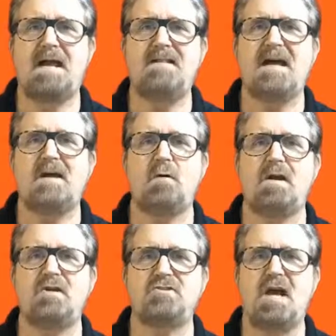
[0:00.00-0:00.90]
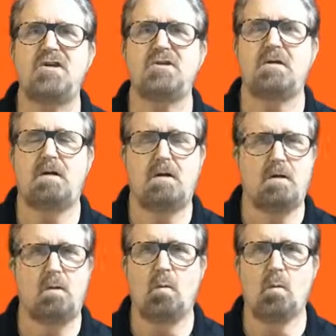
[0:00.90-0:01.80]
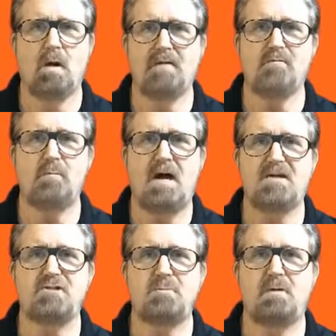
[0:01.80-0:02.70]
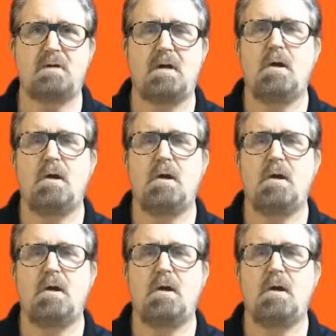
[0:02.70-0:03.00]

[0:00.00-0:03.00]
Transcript: in that organization whenever possible.